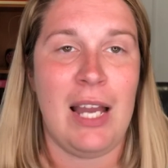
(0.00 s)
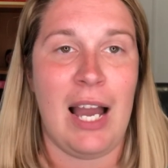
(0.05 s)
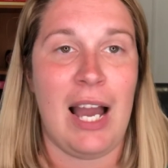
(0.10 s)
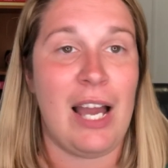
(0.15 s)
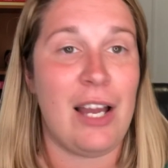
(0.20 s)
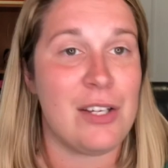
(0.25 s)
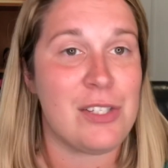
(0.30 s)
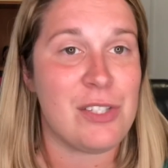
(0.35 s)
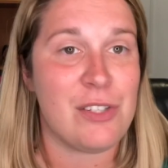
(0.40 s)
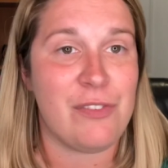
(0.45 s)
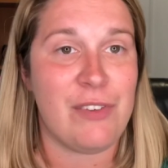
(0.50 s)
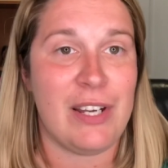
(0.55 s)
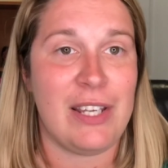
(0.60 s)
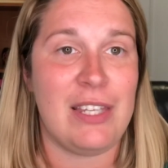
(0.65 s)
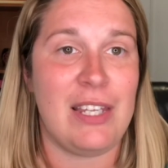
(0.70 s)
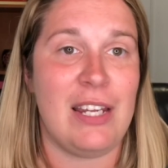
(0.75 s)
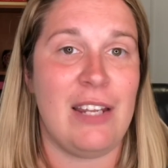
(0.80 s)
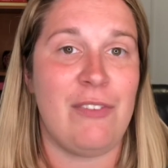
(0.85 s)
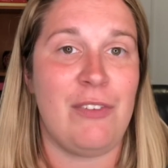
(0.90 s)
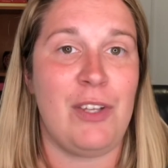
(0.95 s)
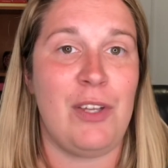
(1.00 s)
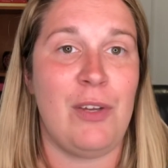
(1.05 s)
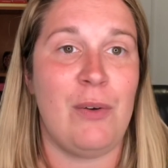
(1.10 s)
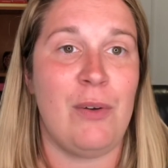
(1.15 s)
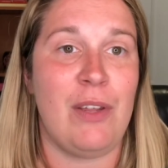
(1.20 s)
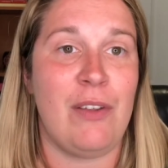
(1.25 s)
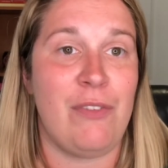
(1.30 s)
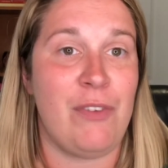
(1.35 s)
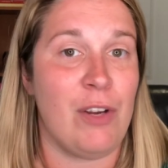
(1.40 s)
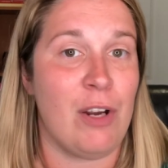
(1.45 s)
I also find that
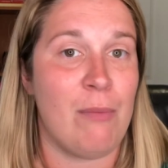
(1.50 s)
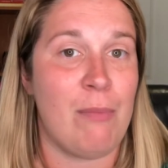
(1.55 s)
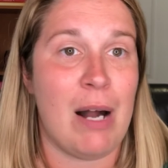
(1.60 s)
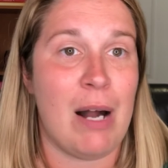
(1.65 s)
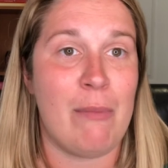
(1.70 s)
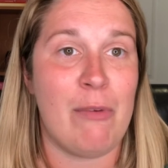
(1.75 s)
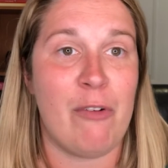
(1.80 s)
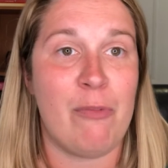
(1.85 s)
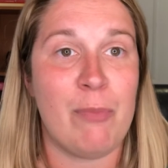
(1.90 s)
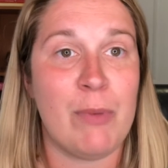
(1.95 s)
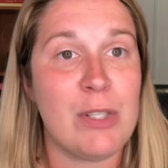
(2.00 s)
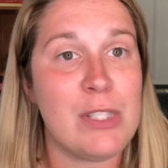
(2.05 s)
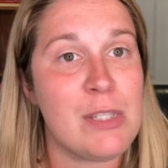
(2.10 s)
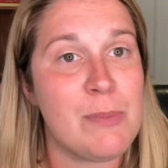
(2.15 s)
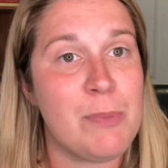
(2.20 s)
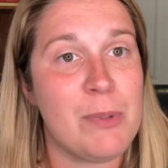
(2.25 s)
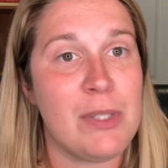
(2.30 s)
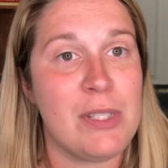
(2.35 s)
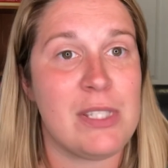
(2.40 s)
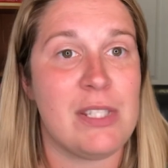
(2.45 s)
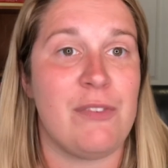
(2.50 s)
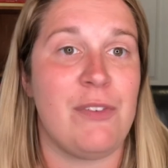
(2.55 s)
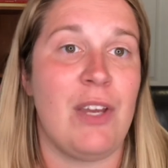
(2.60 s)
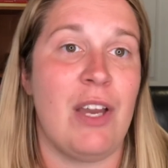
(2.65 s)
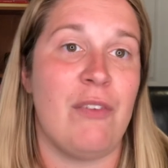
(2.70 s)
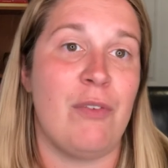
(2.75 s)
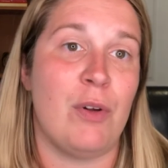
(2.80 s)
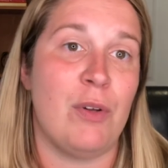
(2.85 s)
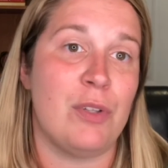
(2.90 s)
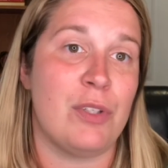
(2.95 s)
if you're a of multiples, if you
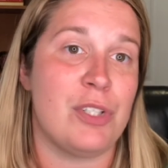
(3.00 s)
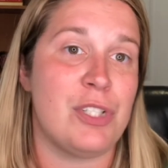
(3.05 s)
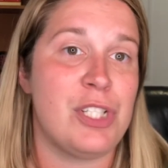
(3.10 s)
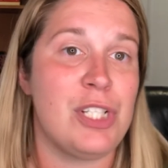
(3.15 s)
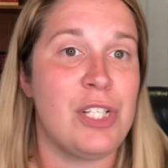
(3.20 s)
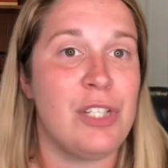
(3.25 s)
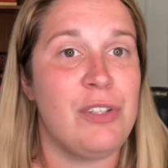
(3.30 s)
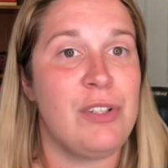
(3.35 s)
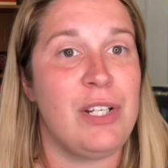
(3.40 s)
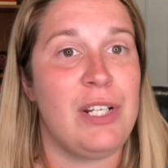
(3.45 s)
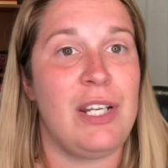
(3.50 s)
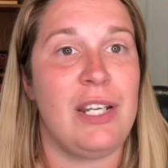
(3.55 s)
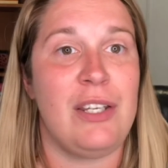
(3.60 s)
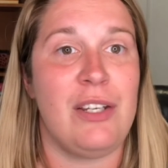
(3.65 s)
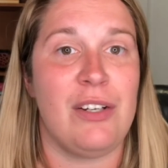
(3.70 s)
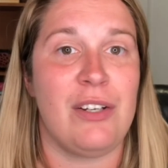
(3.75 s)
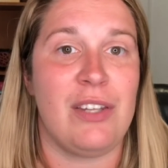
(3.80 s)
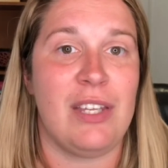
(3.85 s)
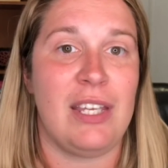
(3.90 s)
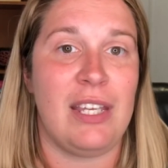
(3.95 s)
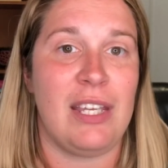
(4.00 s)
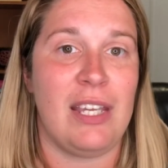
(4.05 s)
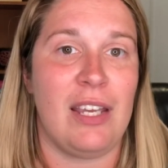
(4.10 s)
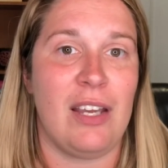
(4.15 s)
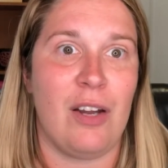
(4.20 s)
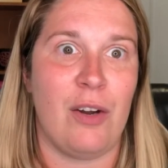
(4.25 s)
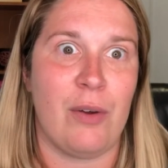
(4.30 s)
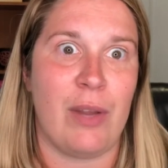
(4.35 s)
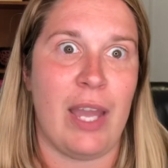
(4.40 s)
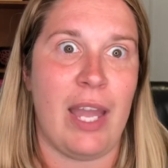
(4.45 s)
have older children and you're thinking,
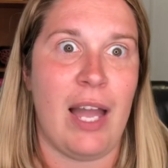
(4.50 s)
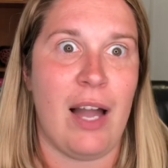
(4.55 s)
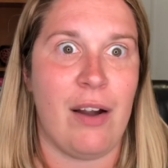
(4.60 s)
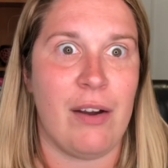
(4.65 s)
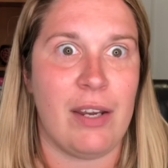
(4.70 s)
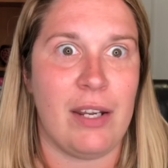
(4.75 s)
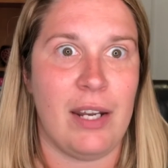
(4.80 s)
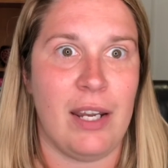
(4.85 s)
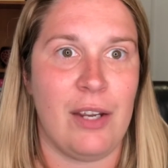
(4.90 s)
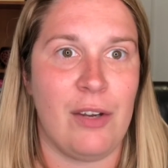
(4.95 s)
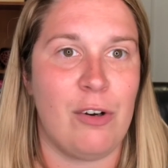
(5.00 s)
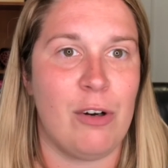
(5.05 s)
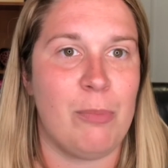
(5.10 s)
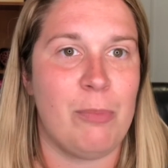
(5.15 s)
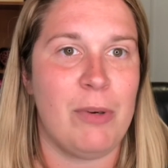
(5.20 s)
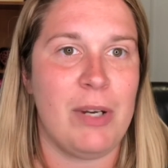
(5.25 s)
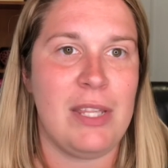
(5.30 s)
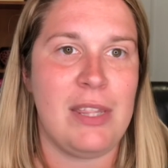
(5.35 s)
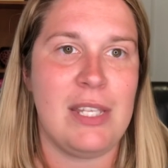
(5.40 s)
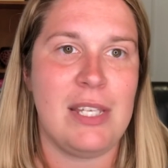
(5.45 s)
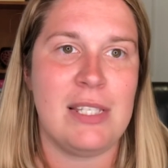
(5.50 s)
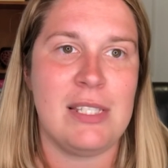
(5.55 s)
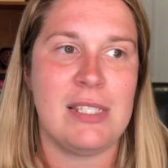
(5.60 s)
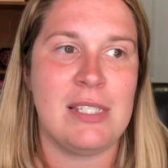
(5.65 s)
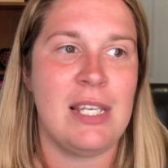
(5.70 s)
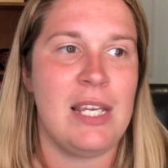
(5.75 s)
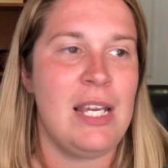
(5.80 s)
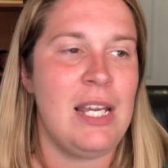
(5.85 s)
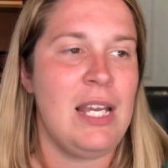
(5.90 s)
okay, how can I incorporate this?